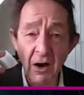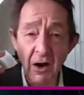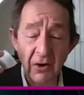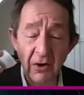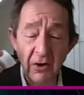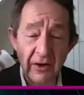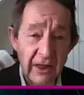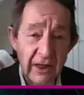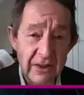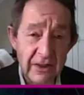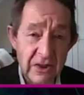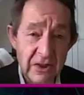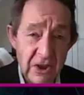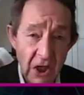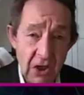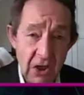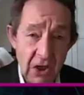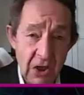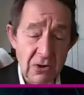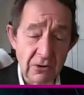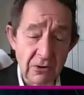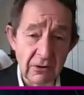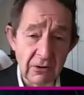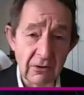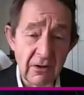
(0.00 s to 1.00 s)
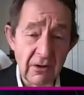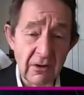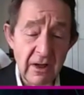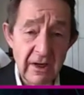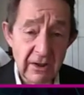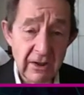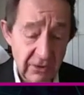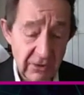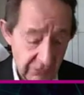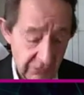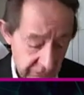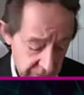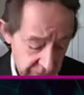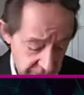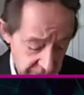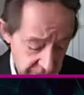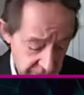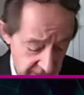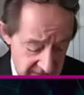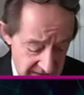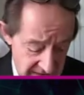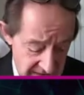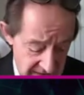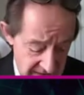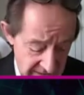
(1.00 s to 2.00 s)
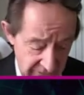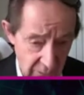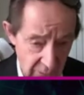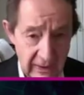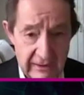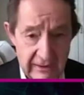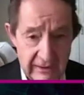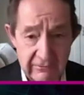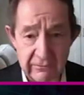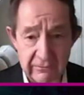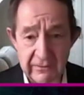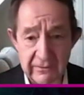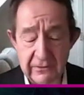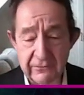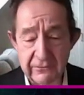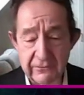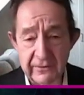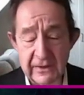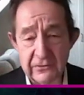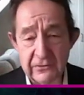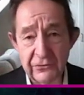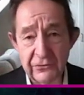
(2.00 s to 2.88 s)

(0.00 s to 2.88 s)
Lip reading: We are on a total crest of a wave of